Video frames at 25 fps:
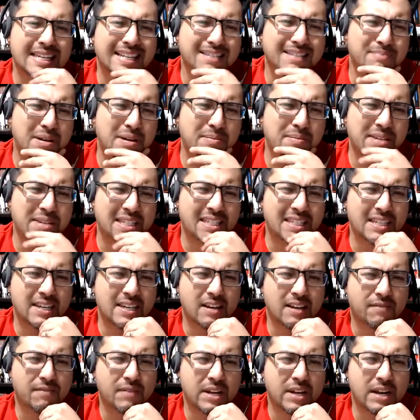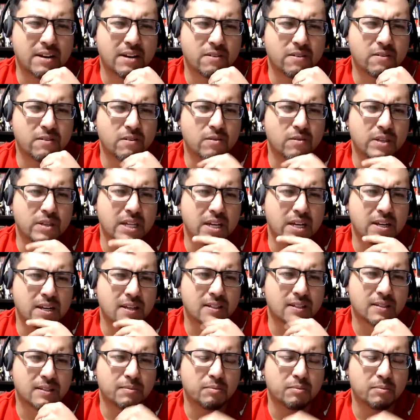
I might be TF, and I don't know when that is.